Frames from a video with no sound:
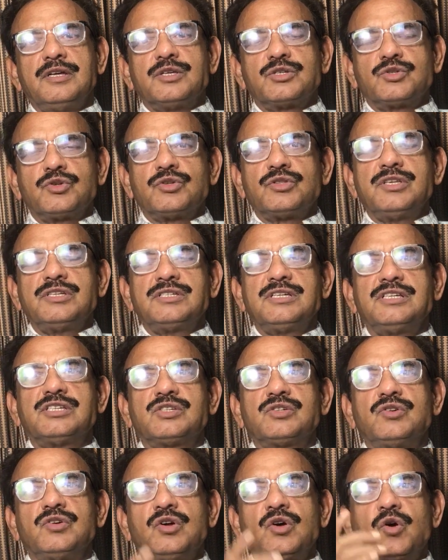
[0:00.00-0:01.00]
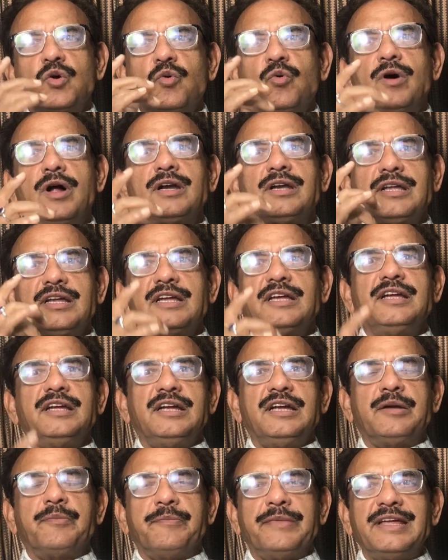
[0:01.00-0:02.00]
So this is what
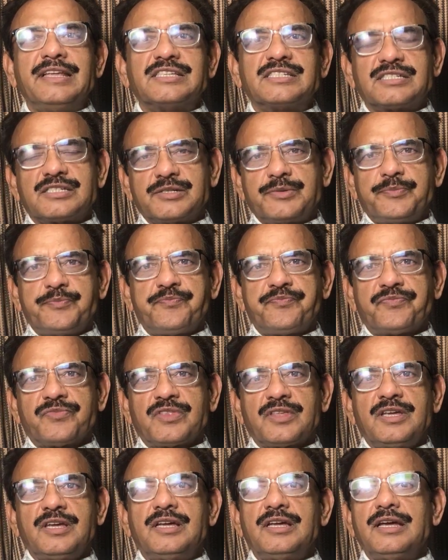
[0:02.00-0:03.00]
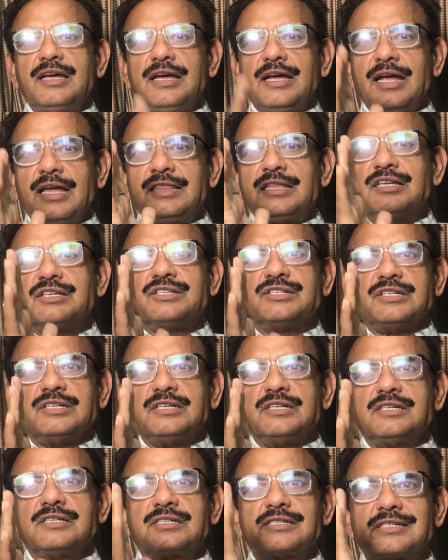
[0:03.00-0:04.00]
it means. Energy.
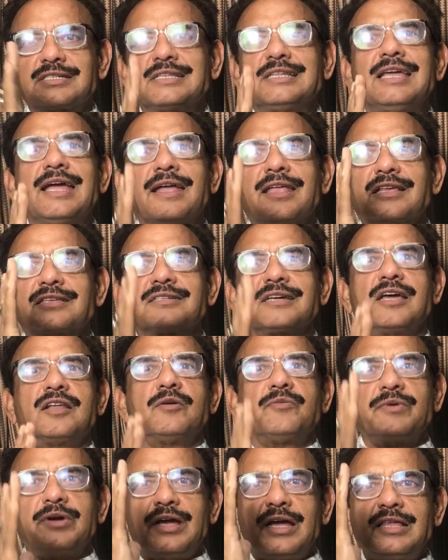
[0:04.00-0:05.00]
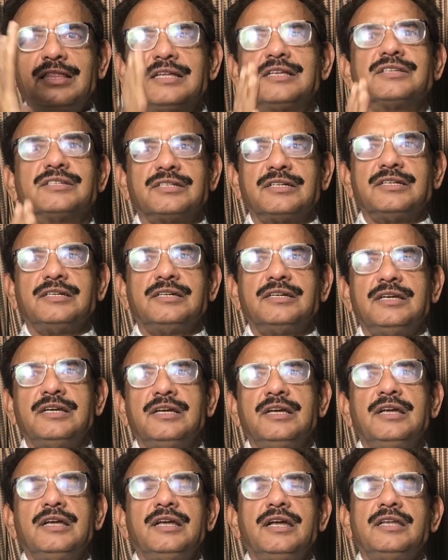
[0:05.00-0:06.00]
Snake is a sign of energy.
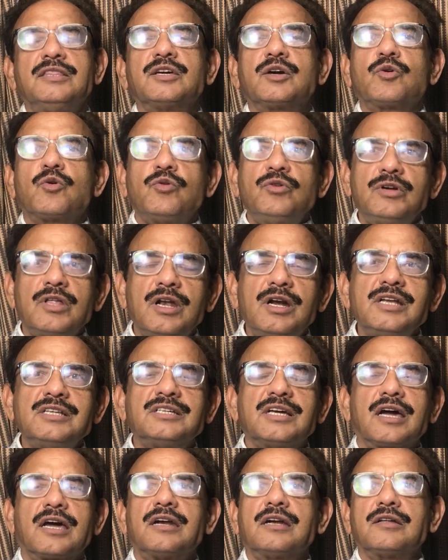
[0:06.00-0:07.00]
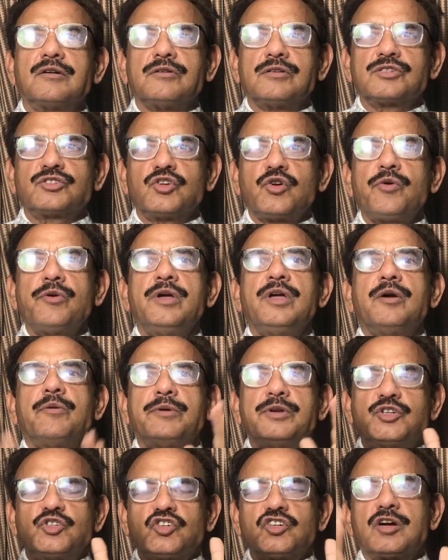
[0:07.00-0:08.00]
In the Kundalini Jagarana also,
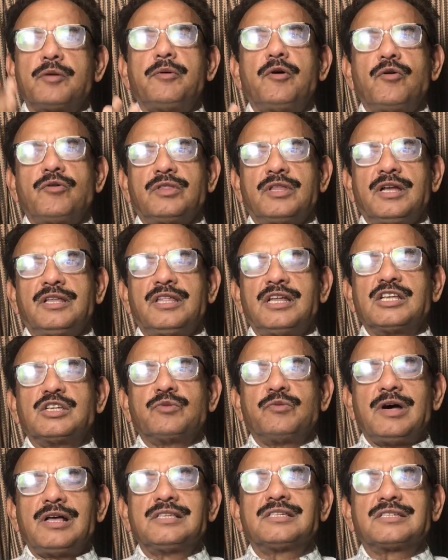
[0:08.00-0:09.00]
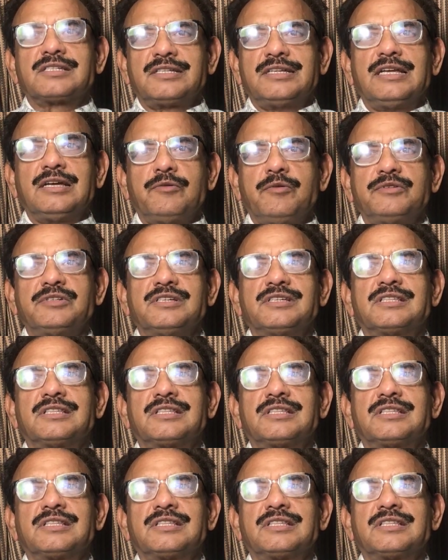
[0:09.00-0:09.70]
we talk about that there is one snake which is